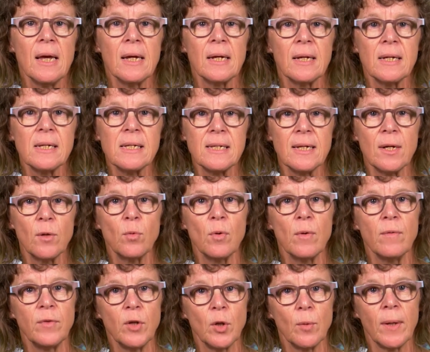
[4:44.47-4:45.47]
Consider
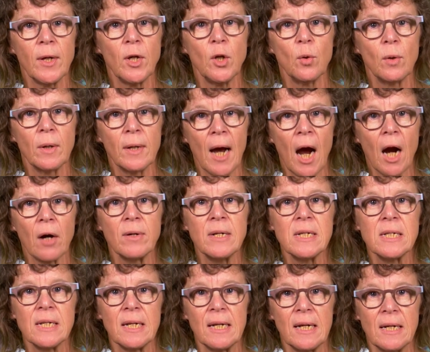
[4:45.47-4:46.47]
reviewing your
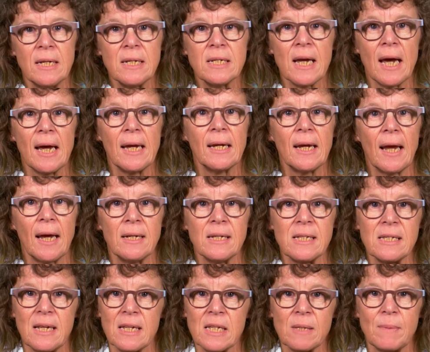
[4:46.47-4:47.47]
current intake and
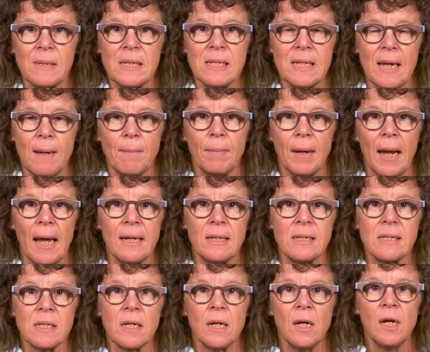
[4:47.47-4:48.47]
assessment
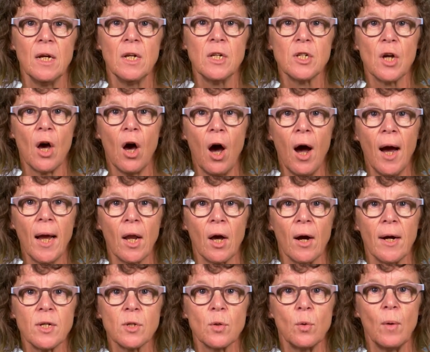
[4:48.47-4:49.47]
templates to
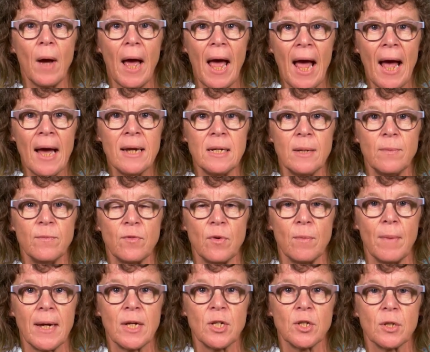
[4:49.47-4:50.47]
highlight or add
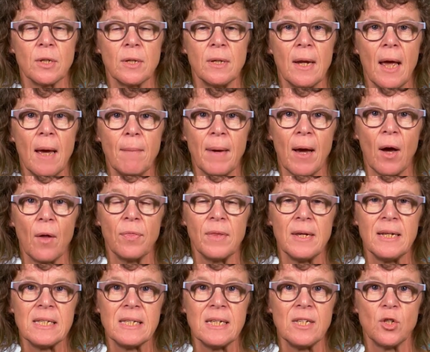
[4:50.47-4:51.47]
information about
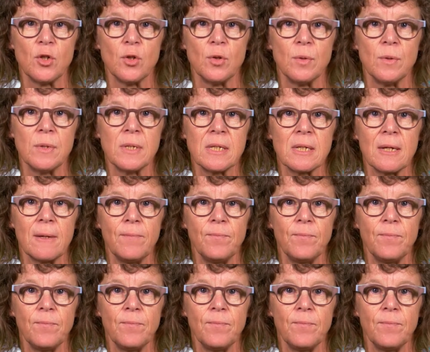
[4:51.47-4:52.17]
these issues.